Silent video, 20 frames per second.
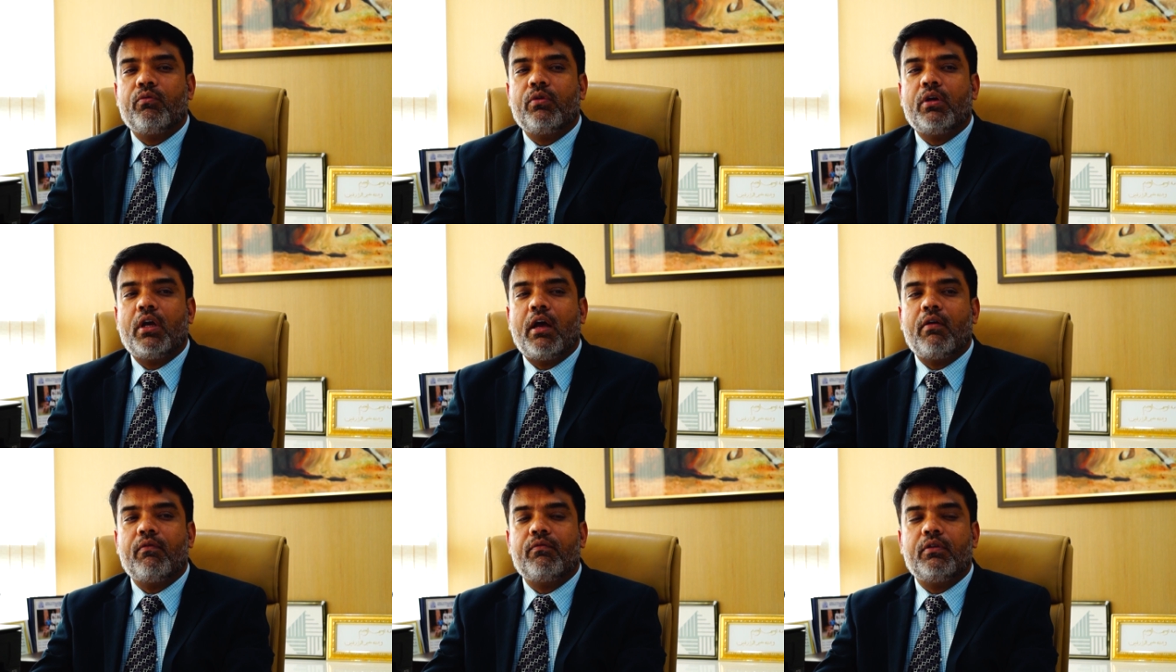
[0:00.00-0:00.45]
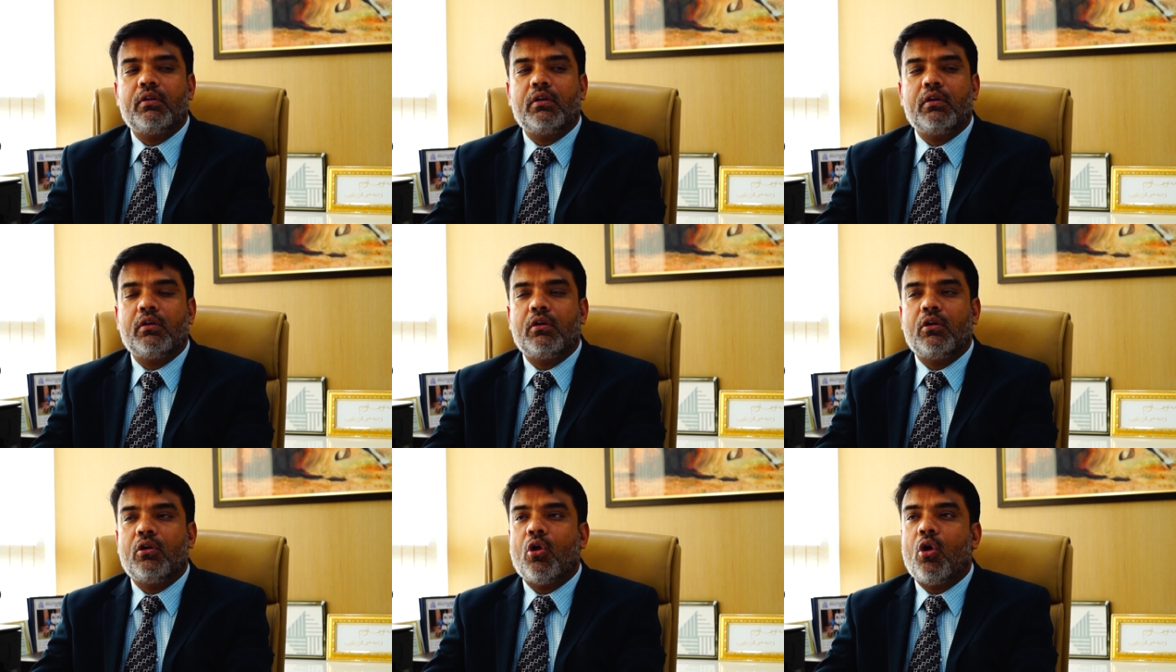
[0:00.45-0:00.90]
We have
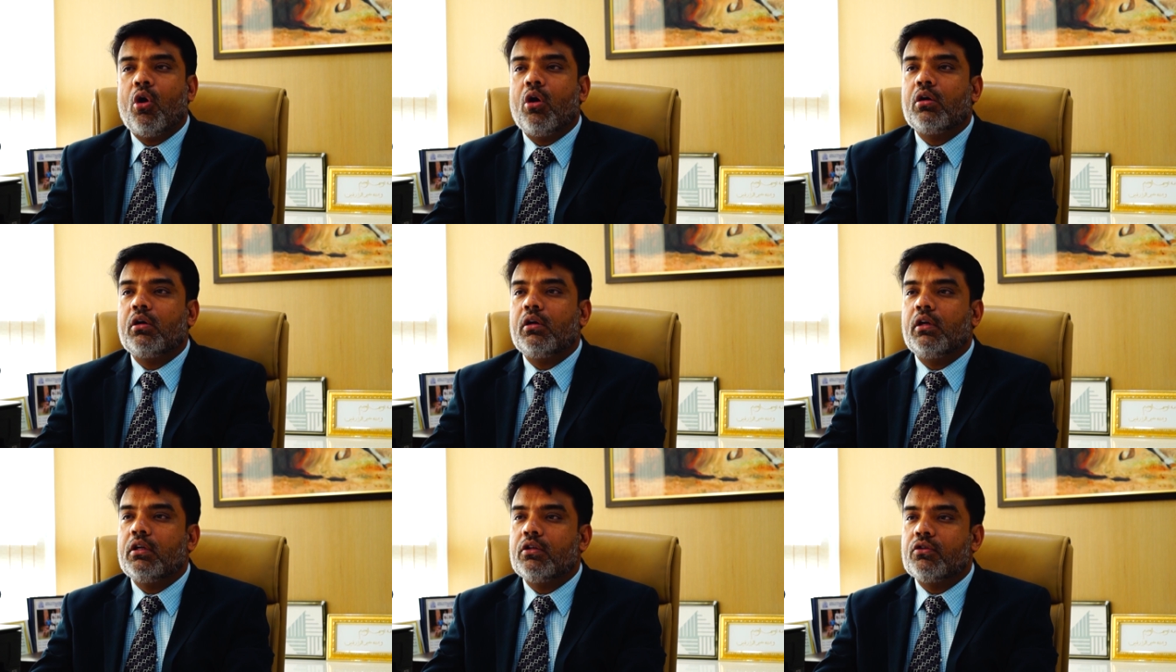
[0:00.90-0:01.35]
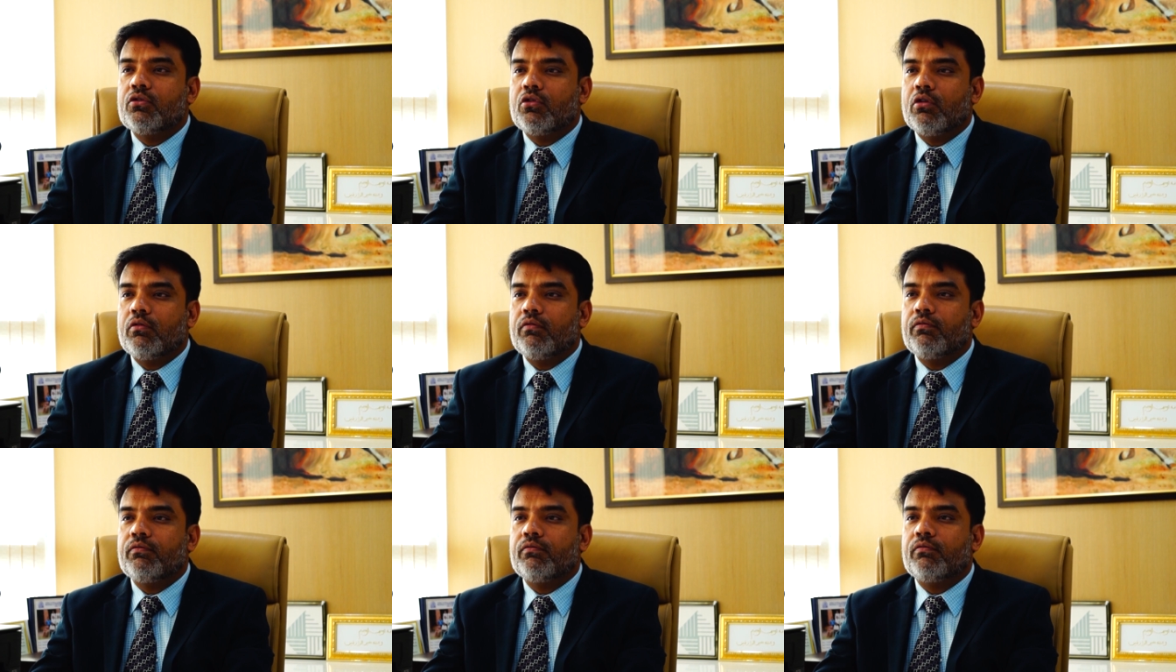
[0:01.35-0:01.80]
the long list
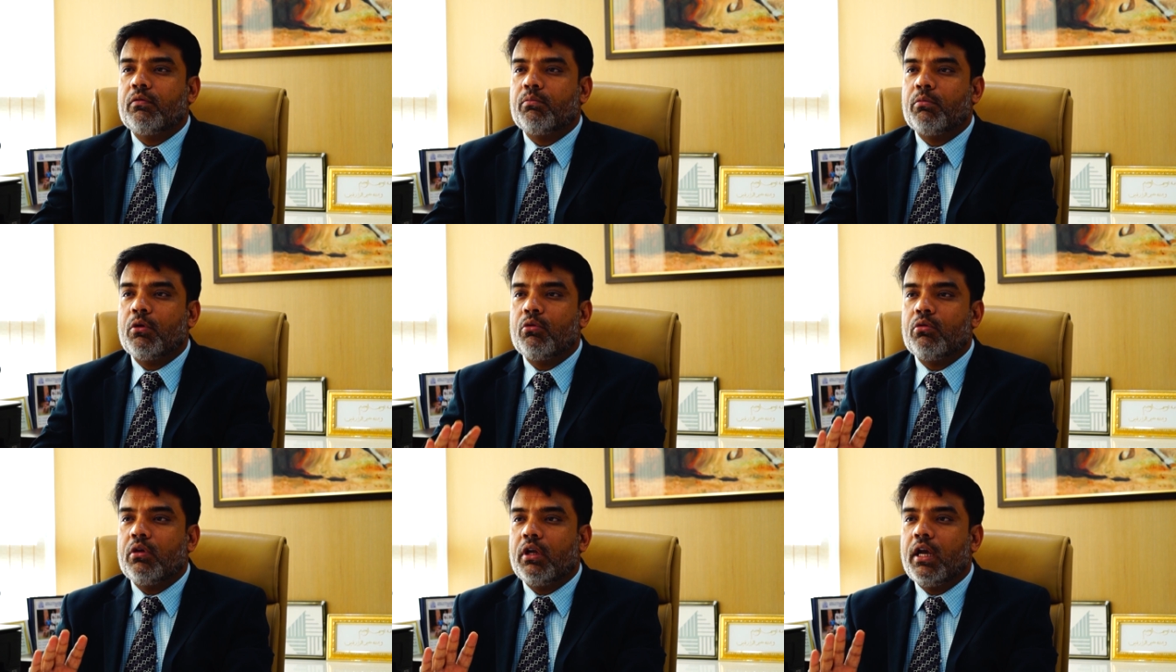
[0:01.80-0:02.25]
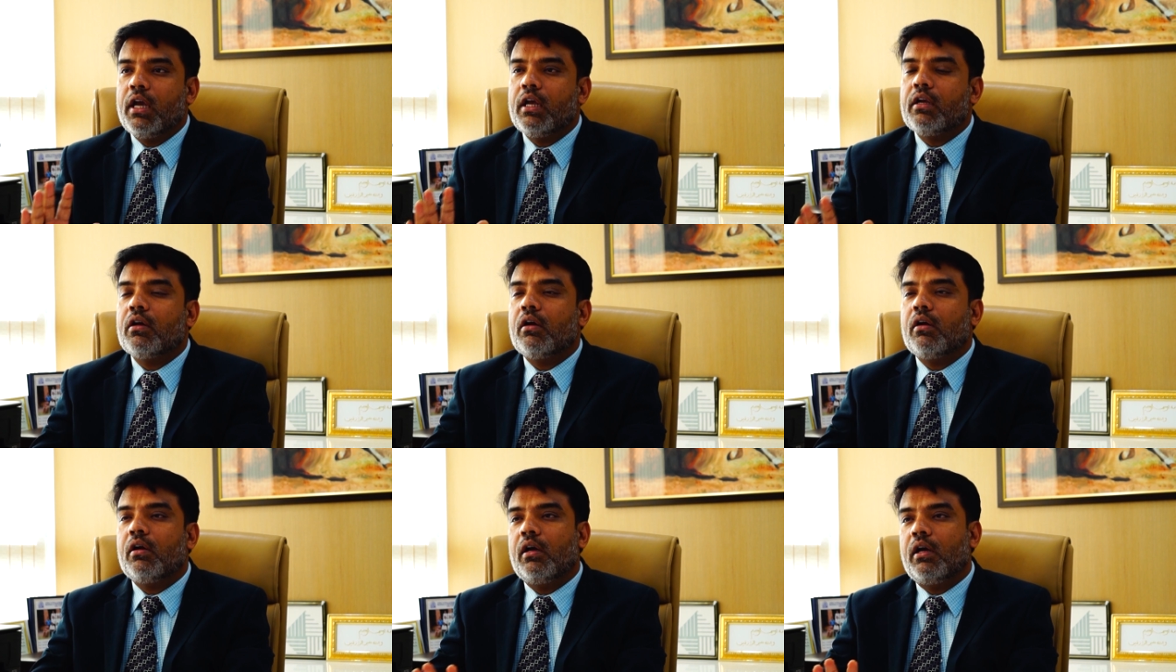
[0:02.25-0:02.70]
of about
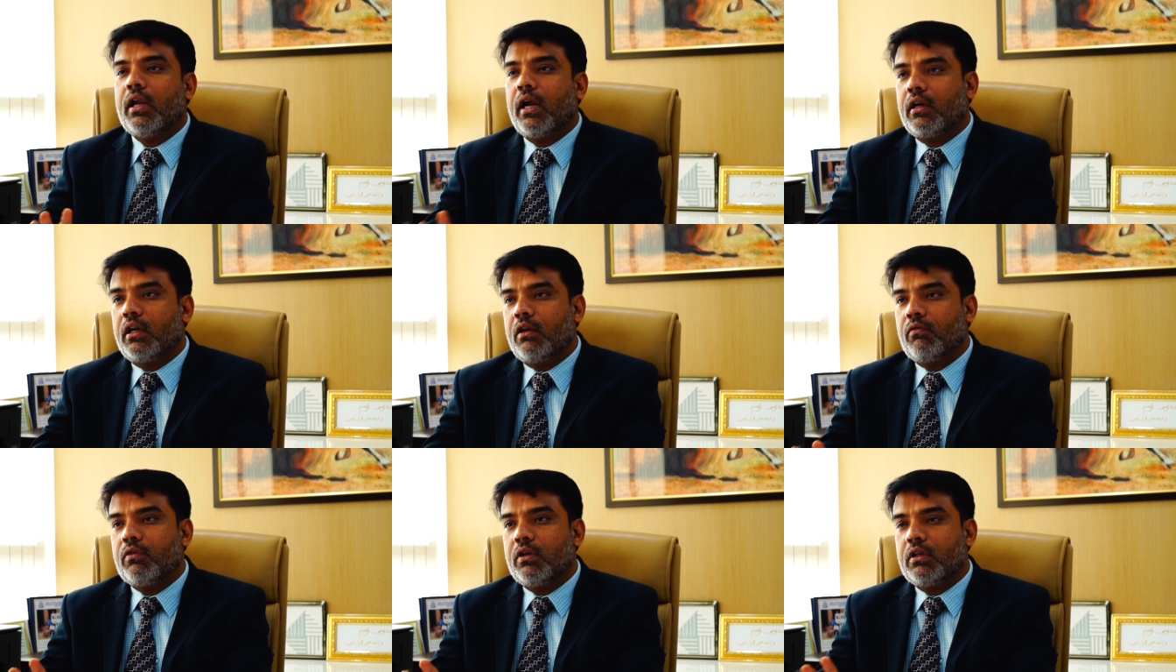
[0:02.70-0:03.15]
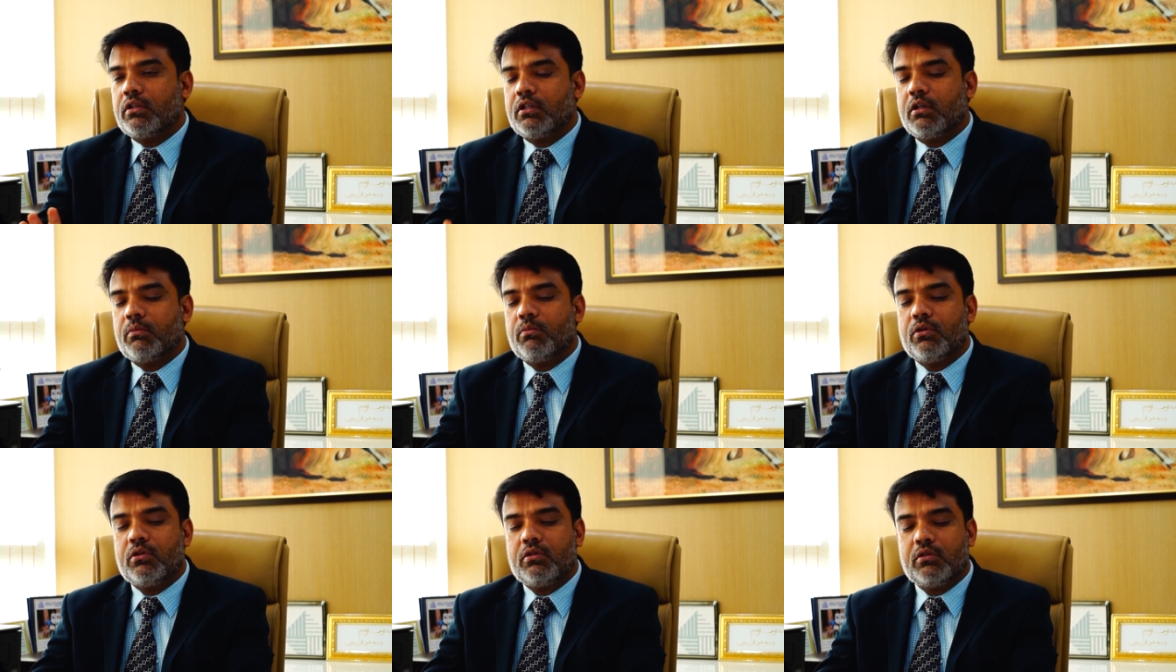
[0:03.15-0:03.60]
800 active
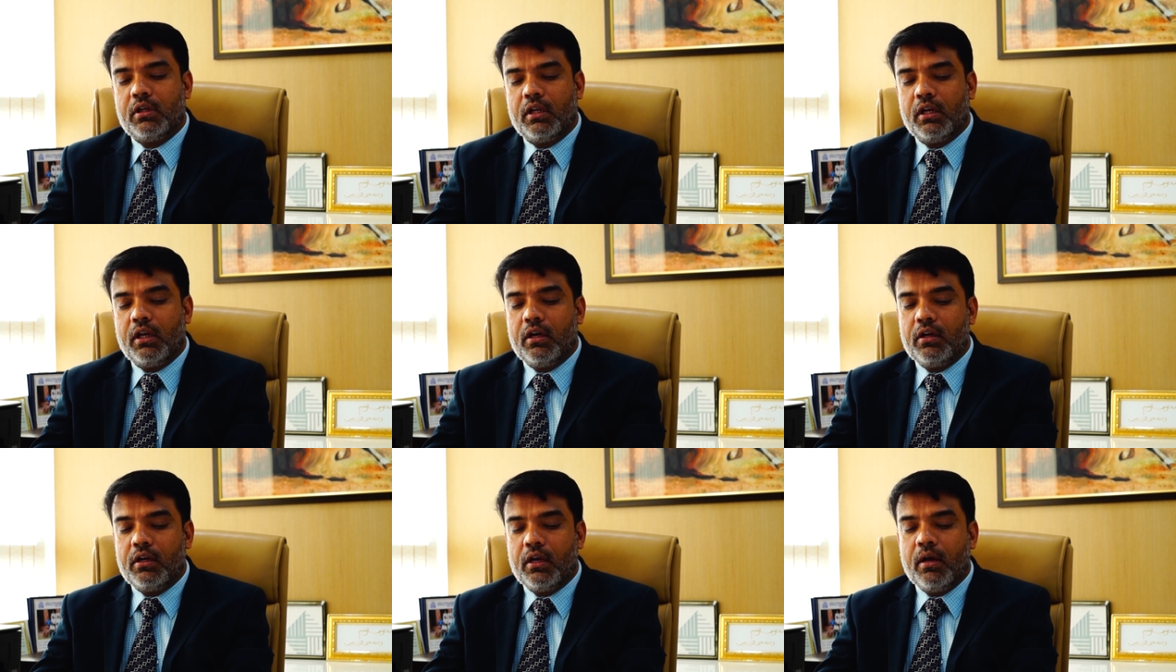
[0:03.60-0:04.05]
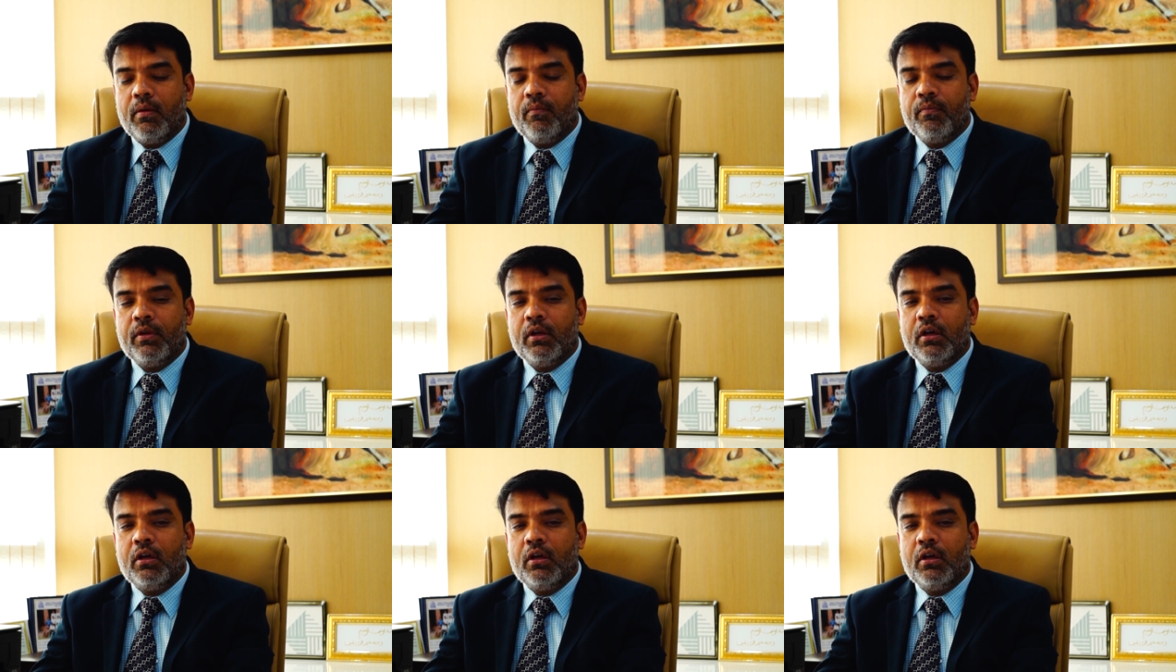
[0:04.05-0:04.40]
customers in India,